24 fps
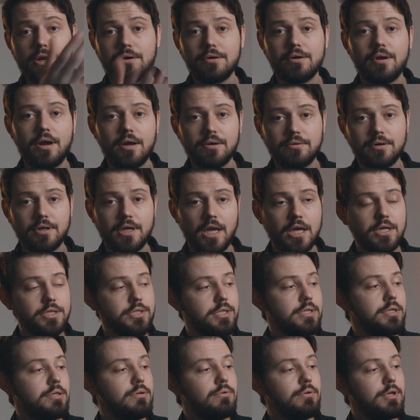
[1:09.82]
carrier
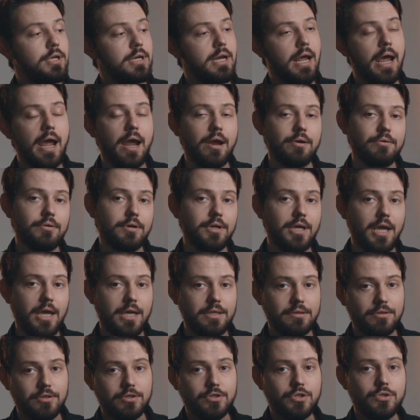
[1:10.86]
aggregation, you can
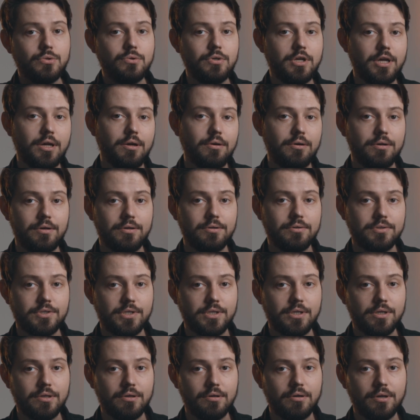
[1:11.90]
aggregate the two carriers
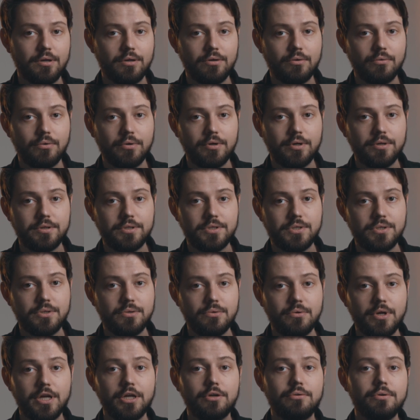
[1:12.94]
here in order
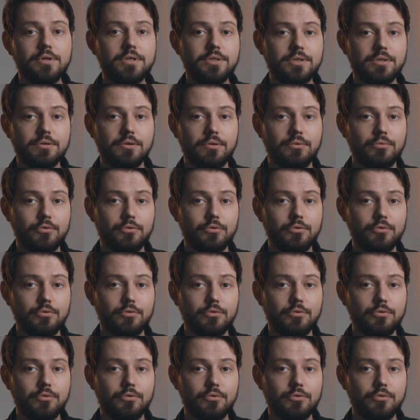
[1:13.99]
to increase your